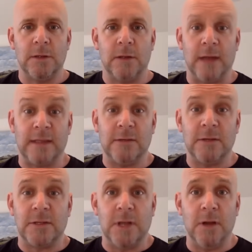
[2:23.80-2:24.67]
I
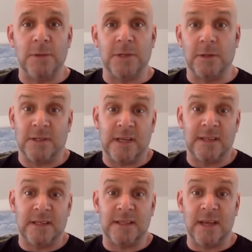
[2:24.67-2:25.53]
seriously hope so, because
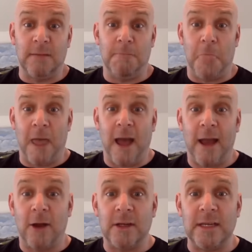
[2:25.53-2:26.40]
as I said,
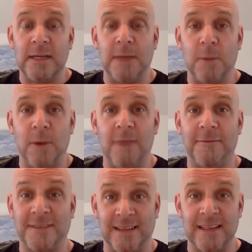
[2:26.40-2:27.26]
I R&D my
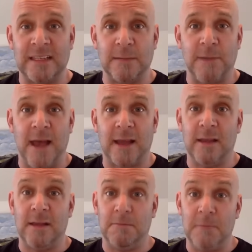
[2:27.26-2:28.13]
wife's listing
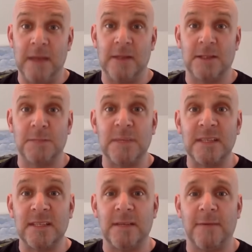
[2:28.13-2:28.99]
packet and made it
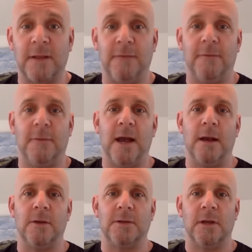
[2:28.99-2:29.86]
specifically for
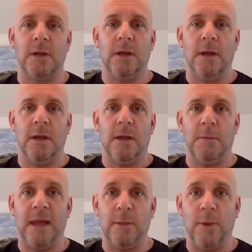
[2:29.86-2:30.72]
buyers.
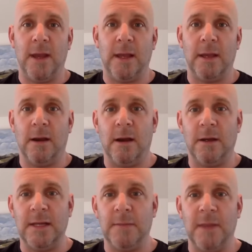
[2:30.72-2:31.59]
And by the way,
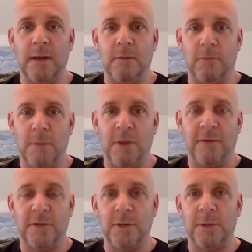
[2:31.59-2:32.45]
R&D meant rip
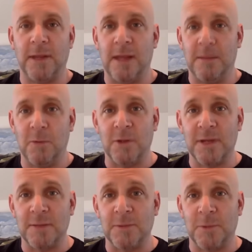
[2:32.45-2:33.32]
off and duplicate more
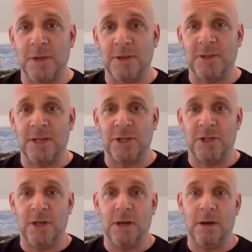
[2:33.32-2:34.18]
times when I was an
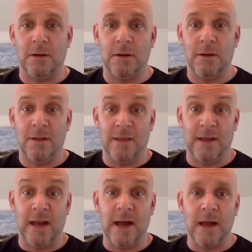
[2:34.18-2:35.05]
engineer
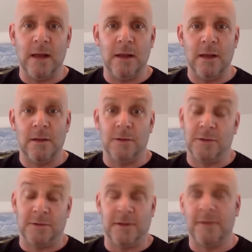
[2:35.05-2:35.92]
than not.
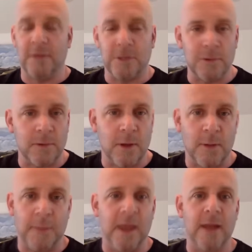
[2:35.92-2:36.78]
It's definitely true with all
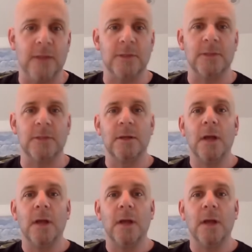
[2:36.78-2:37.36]
my patents.